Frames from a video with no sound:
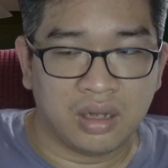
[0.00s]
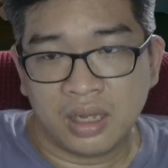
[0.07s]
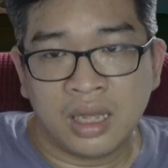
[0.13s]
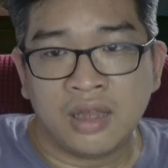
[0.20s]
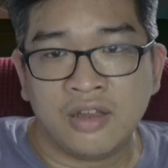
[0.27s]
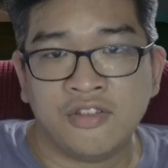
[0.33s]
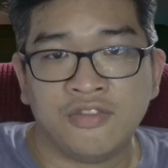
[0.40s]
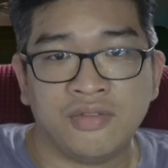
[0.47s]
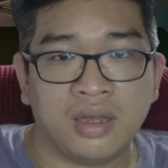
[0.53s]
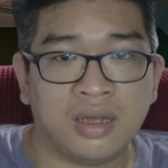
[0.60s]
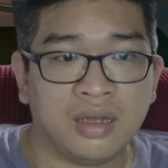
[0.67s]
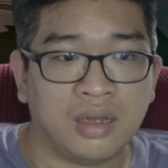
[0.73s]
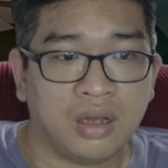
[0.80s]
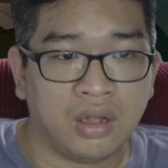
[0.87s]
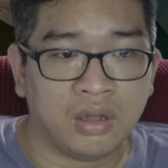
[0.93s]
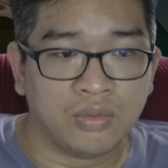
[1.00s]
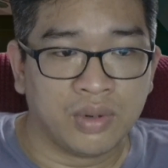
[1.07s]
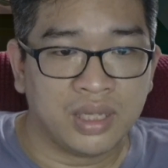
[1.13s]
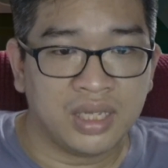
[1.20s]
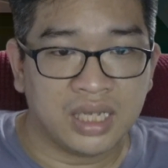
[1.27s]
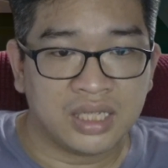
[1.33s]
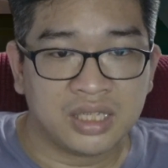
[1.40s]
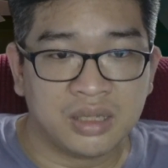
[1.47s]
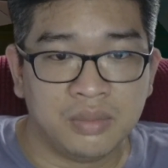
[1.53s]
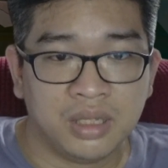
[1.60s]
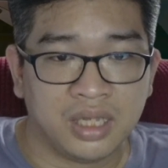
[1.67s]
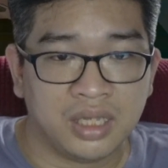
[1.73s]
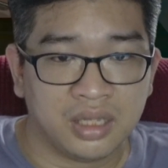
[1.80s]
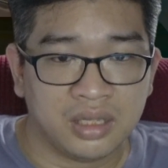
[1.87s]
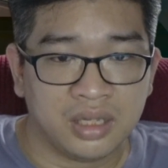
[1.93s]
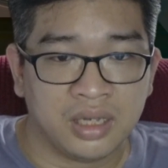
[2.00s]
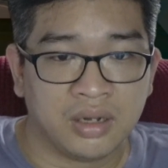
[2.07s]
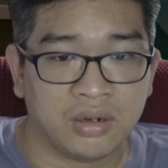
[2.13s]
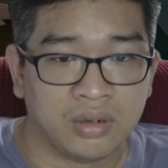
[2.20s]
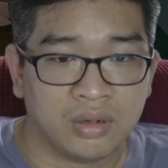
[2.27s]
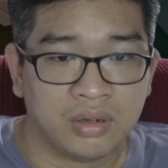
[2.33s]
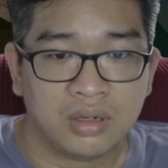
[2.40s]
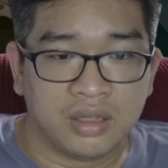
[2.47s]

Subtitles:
have already assimilated here